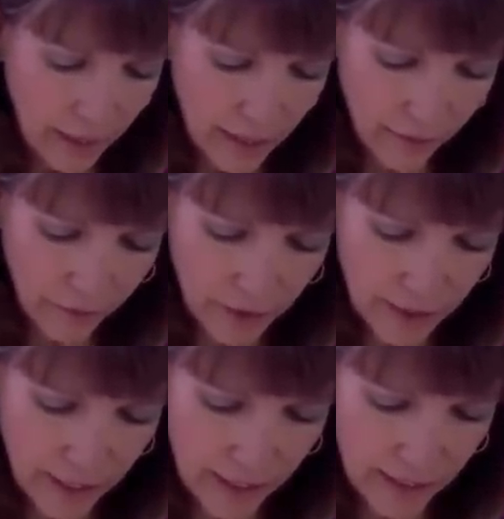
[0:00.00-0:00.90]
And the first
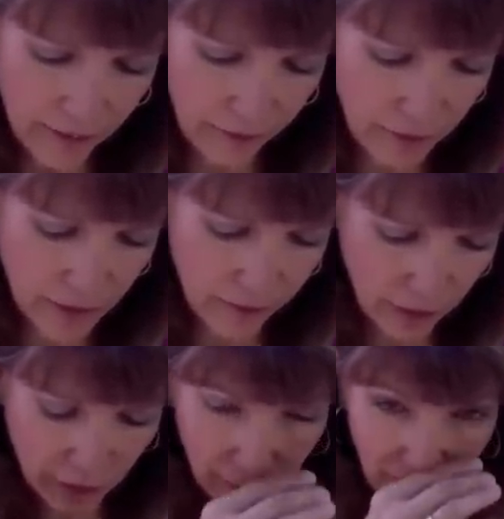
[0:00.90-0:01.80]
thing is to, first of
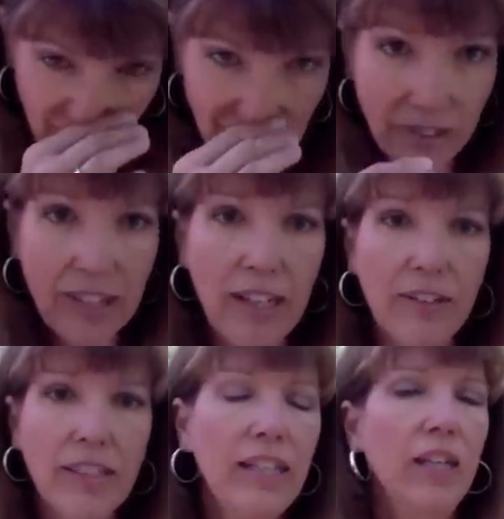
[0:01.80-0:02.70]
all, figure
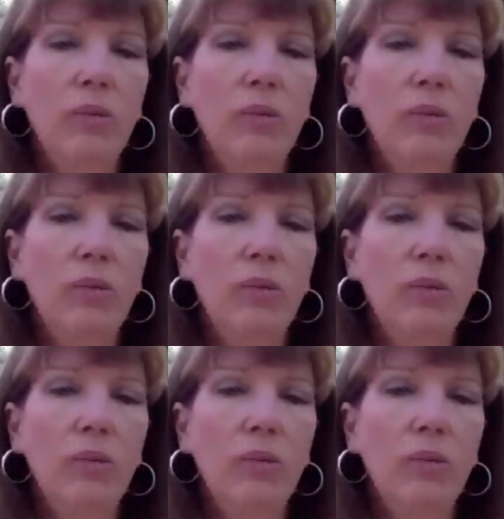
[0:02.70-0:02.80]
out,